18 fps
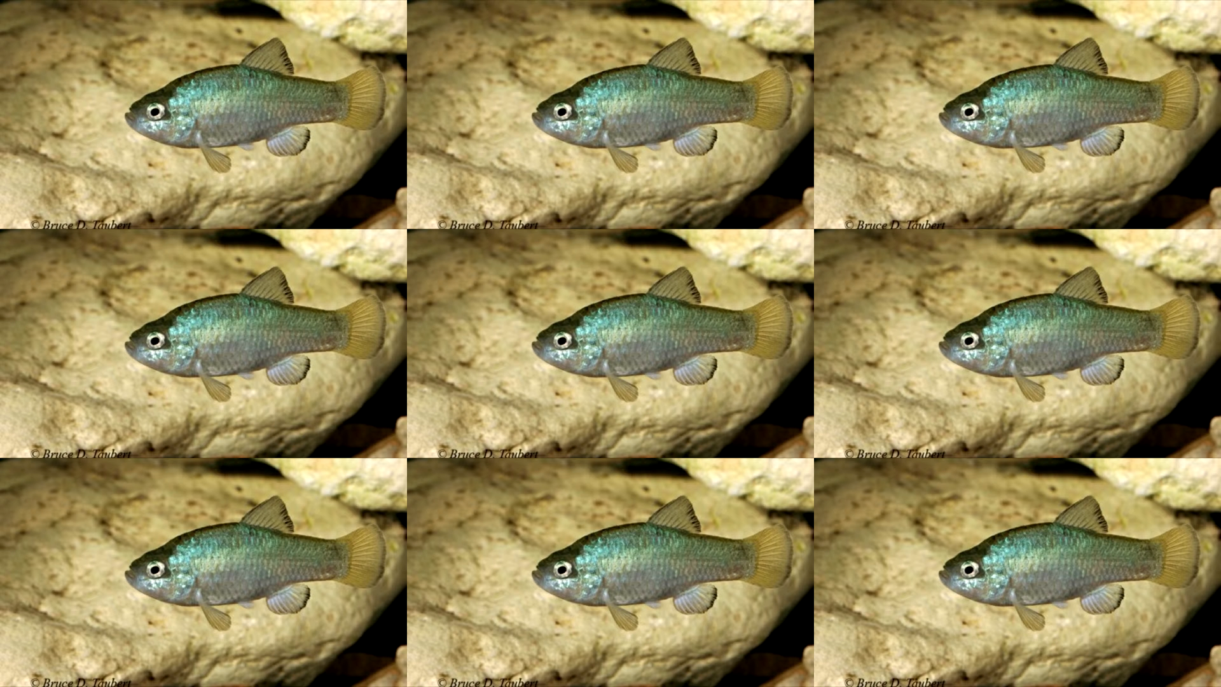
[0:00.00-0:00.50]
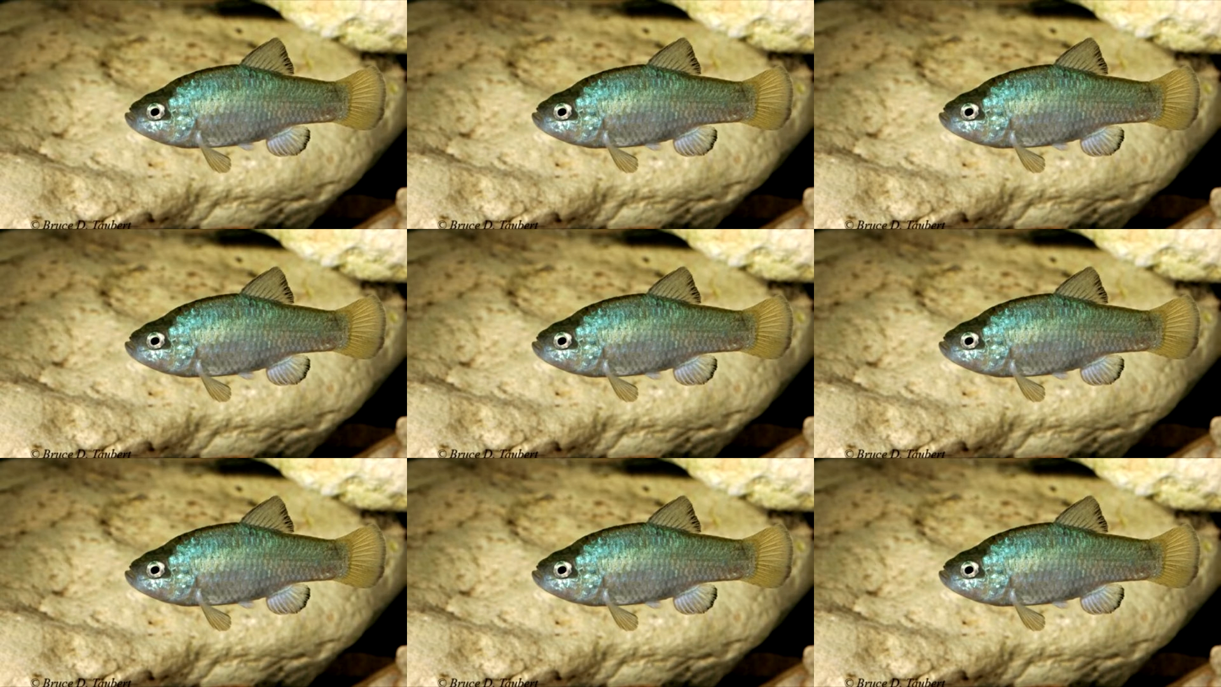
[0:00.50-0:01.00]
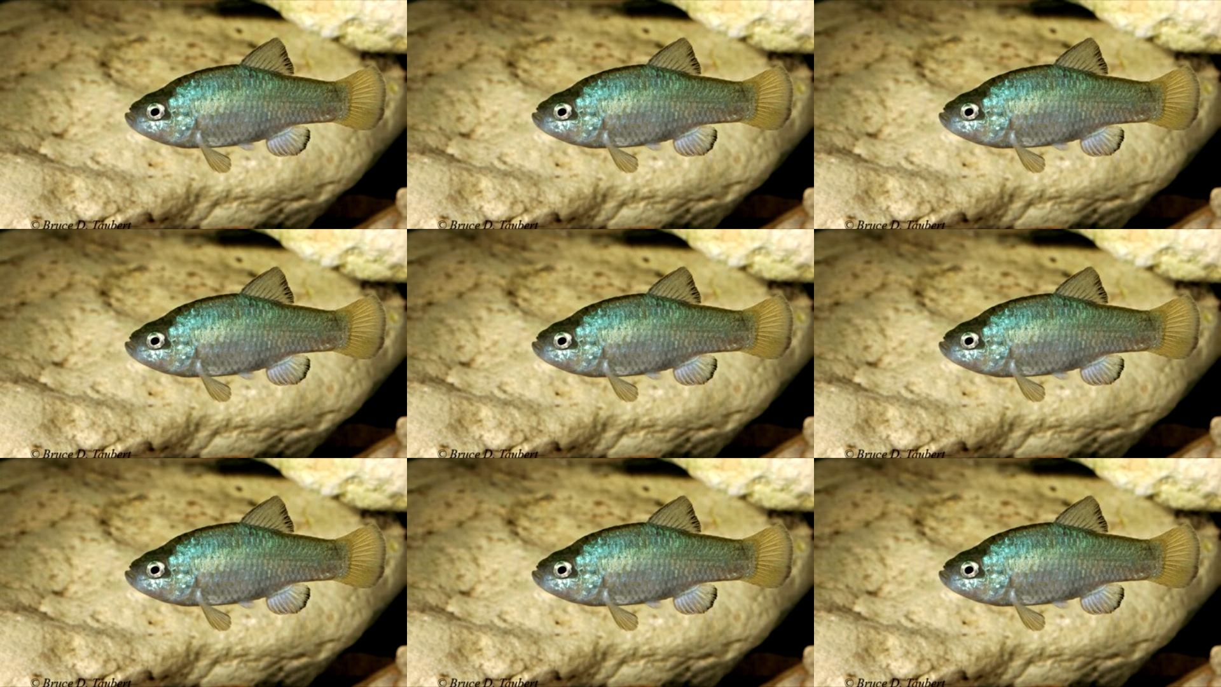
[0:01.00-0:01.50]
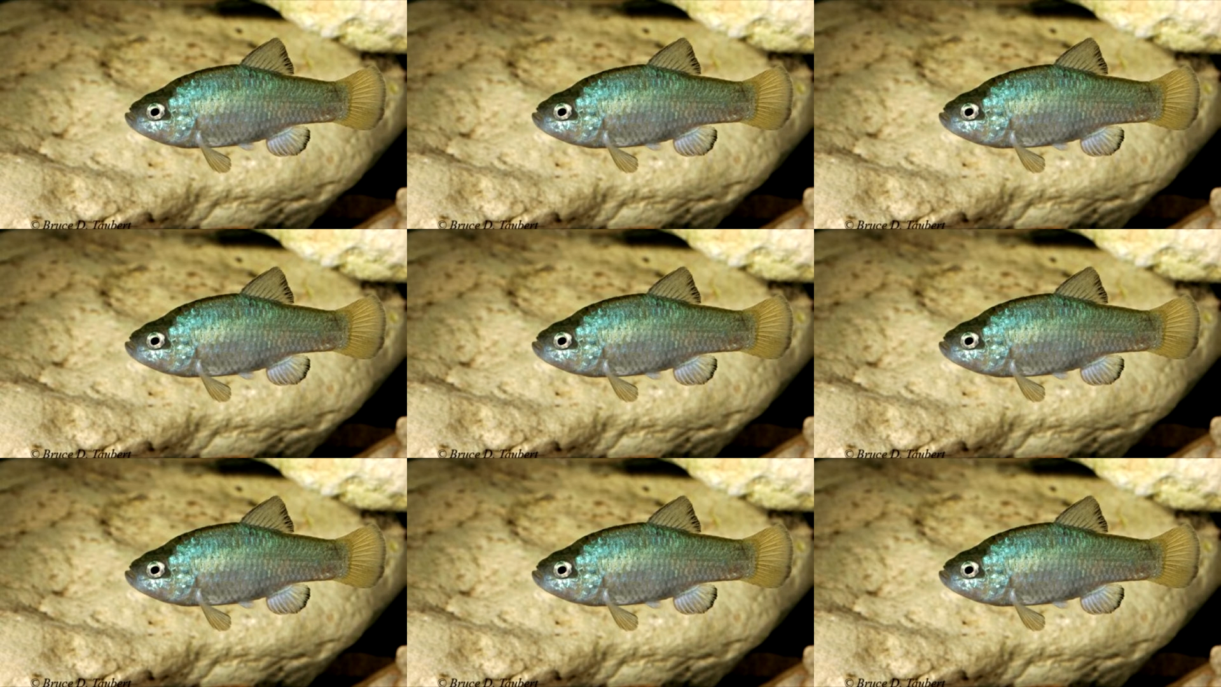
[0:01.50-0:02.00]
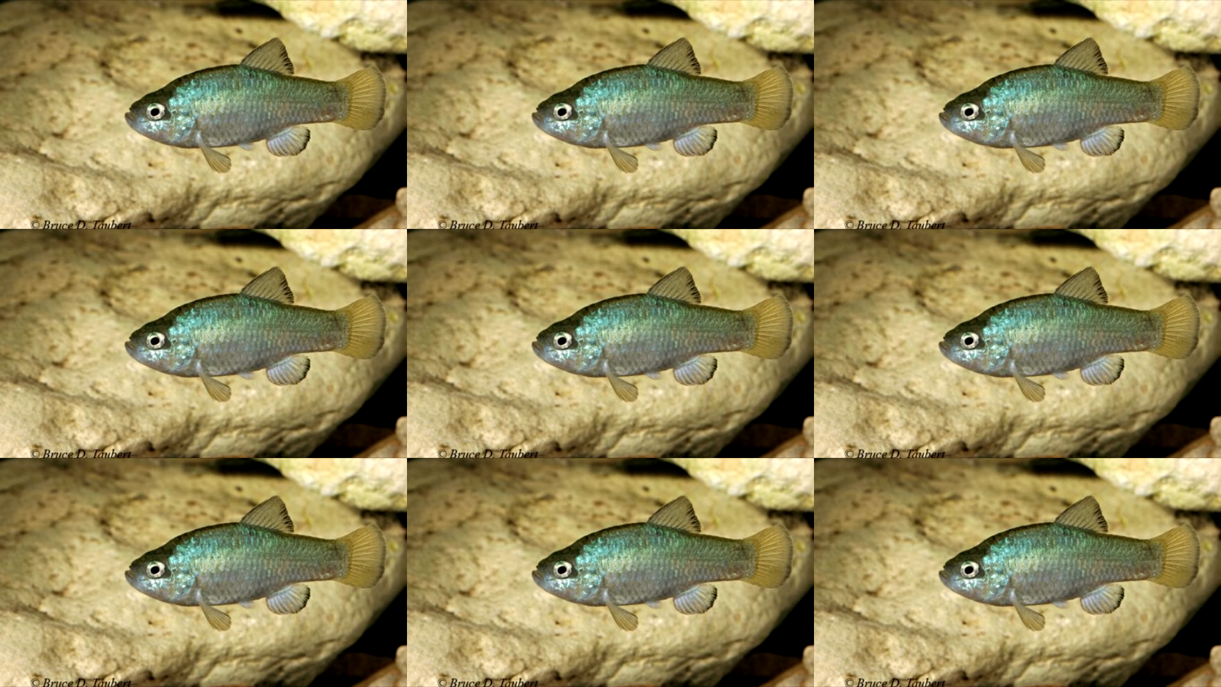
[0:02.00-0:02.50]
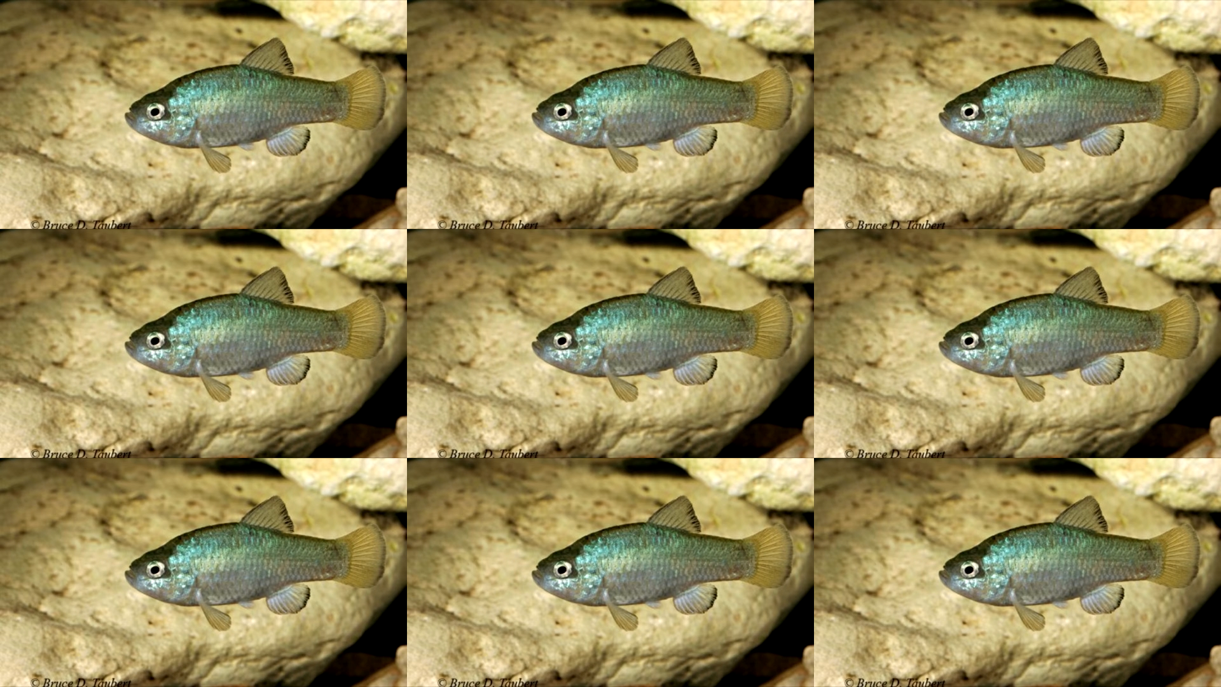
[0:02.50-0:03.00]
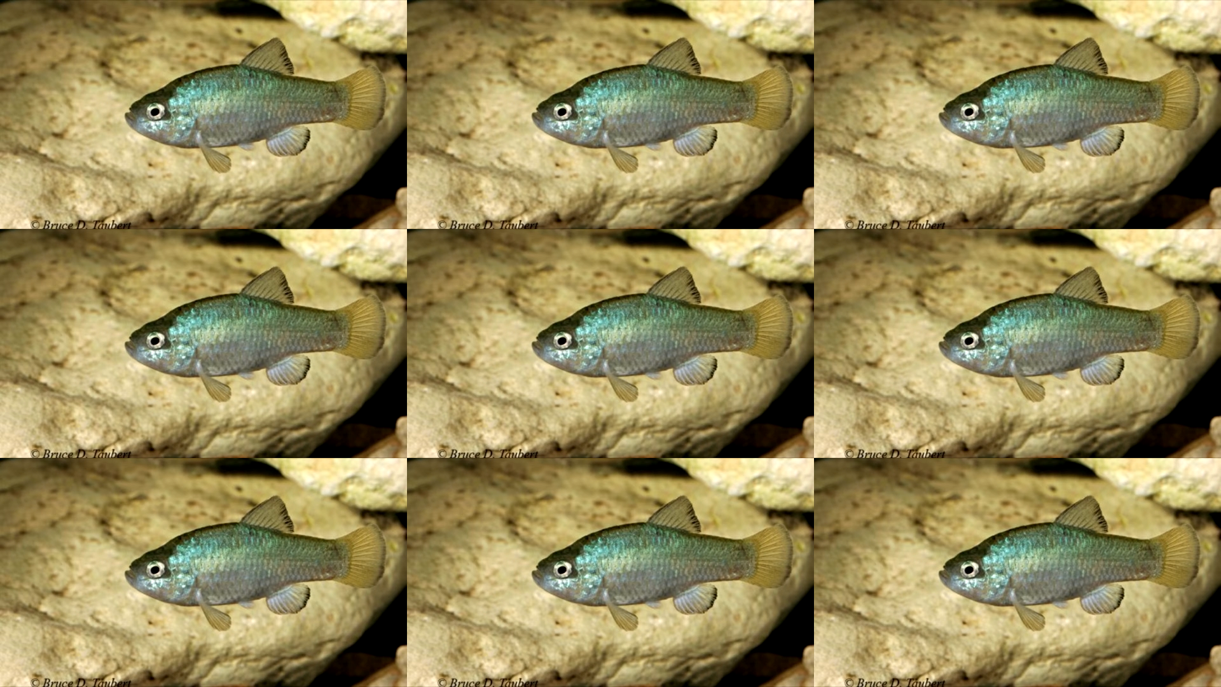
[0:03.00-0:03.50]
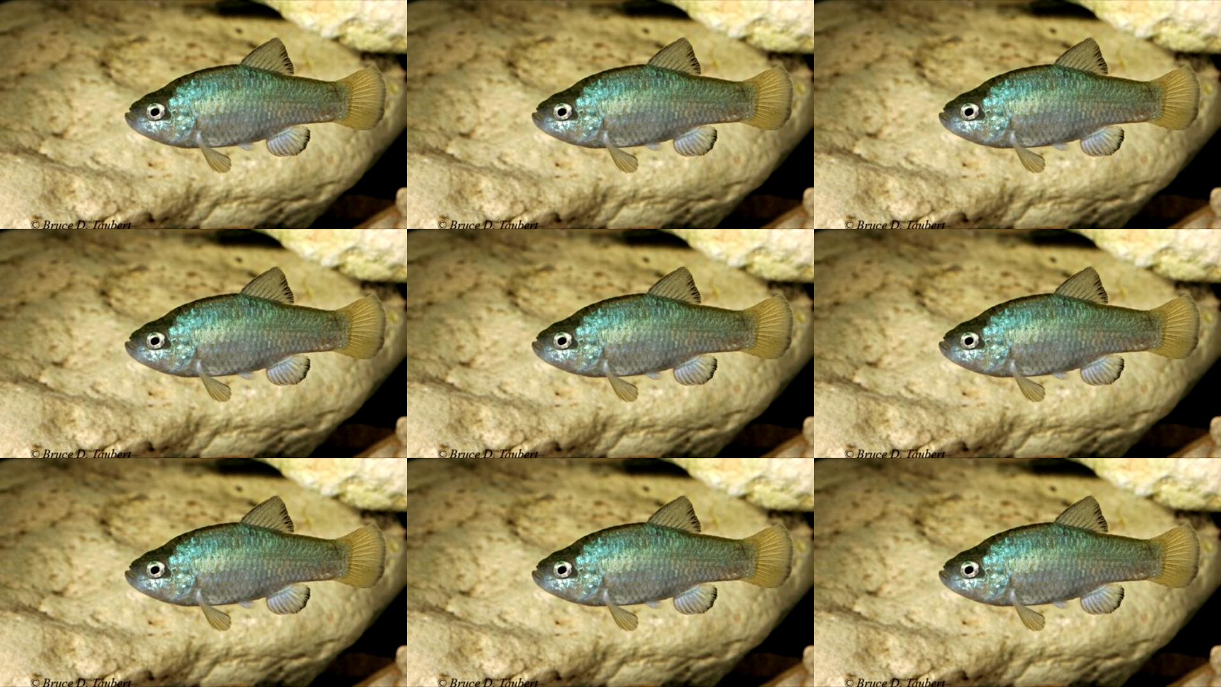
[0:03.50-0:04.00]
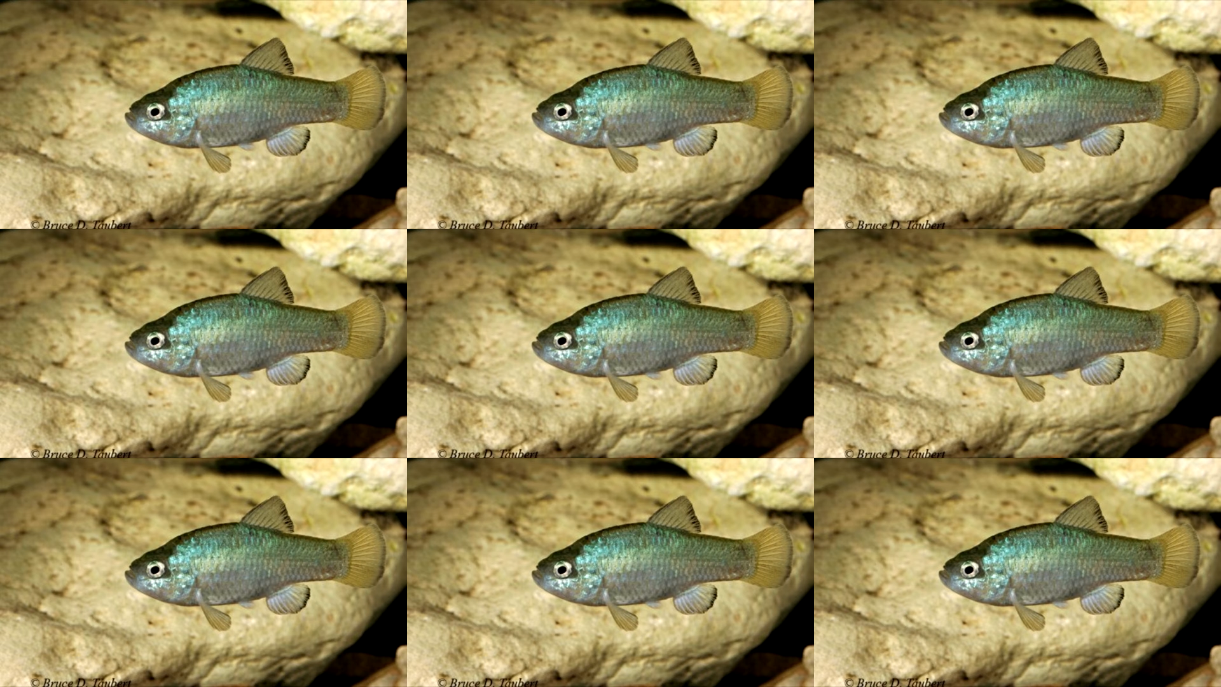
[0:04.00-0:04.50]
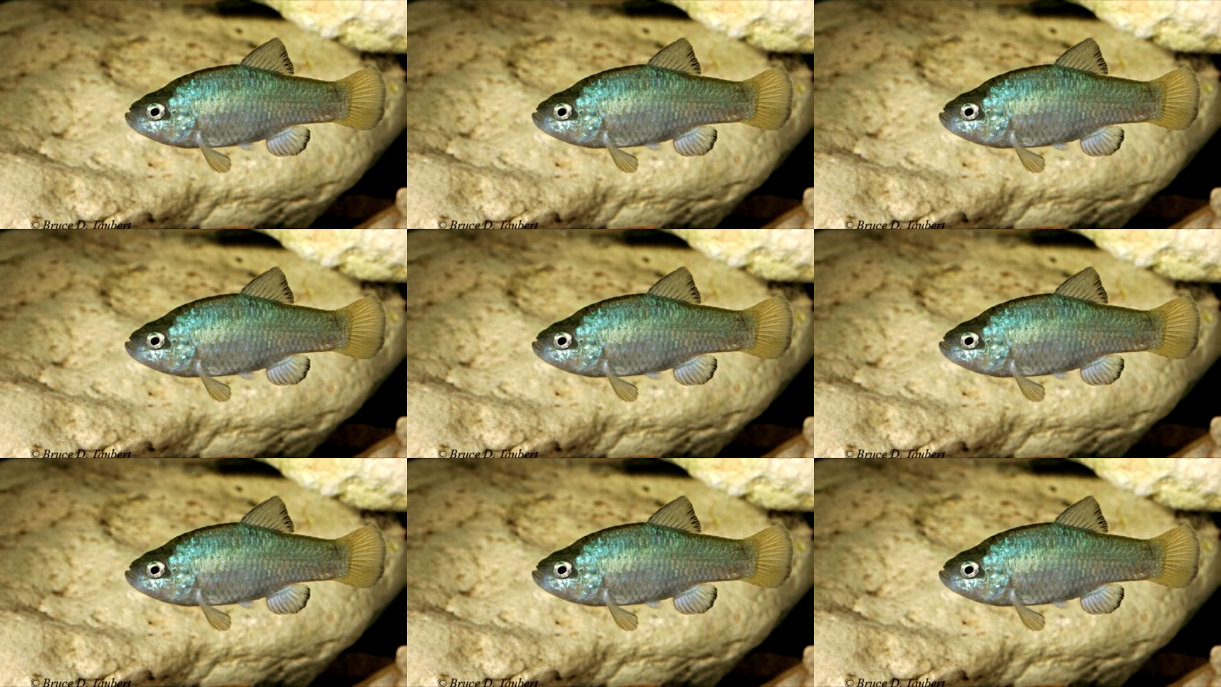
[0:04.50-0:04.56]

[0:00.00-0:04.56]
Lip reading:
Nobody's mouth can be seen.